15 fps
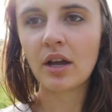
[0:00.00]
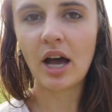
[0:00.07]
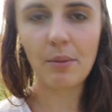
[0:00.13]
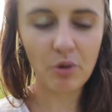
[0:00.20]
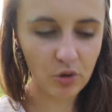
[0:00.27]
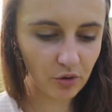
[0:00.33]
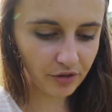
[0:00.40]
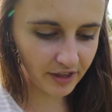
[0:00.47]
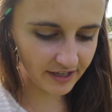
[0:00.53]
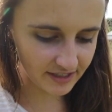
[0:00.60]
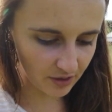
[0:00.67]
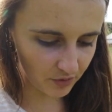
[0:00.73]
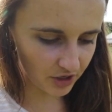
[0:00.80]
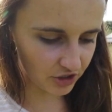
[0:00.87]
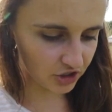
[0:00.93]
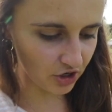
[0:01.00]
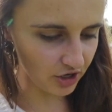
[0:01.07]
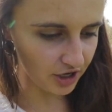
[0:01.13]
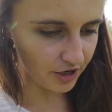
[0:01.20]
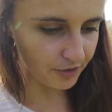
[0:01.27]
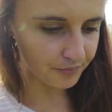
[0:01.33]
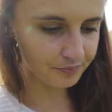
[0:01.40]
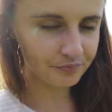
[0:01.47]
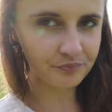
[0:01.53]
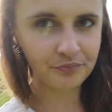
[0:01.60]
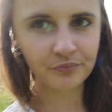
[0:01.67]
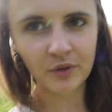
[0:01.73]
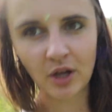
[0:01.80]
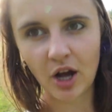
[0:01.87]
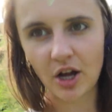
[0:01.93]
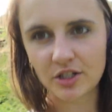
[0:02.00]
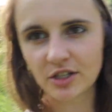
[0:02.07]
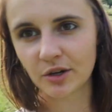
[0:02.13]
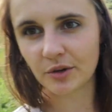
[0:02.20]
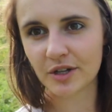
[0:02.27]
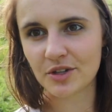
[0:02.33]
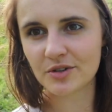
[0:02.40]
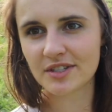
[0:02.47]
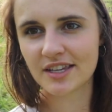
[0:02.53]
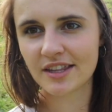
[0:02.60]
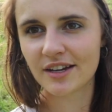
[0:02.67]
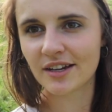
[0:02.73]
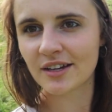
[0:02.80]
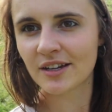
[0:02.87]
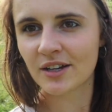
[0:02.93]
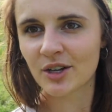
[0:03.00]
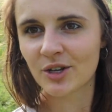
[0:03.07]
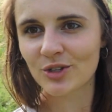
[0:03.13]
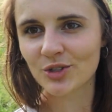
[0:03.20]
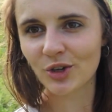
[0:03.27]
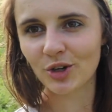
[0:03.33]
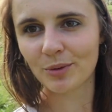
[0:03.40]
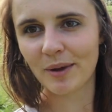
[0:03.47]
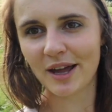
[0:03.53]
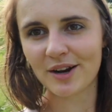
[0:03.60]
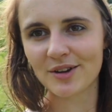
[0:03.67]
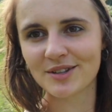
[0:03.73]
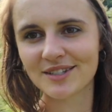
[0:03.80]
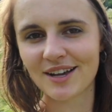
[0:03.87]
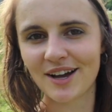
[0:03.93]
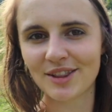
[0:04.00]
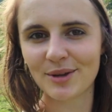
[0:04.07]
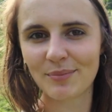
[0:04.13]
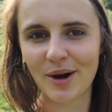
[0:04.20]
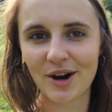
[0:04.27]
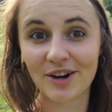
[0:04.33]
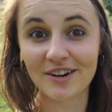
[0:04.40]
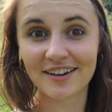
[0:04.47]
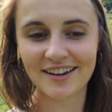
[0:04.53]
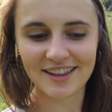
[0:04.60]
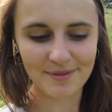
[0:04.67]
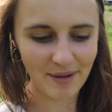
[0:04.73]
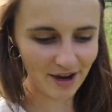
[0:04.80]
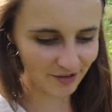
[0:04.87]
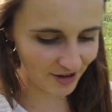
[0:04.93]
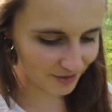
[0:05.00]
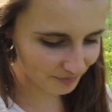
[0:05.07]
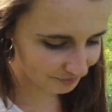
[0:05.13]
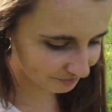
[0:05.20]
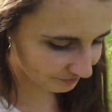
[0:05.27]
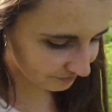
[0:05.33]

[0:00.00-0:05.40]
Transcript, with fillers: Couple cool things I want to show you. Also, can you see the solar panels on the barn in the background?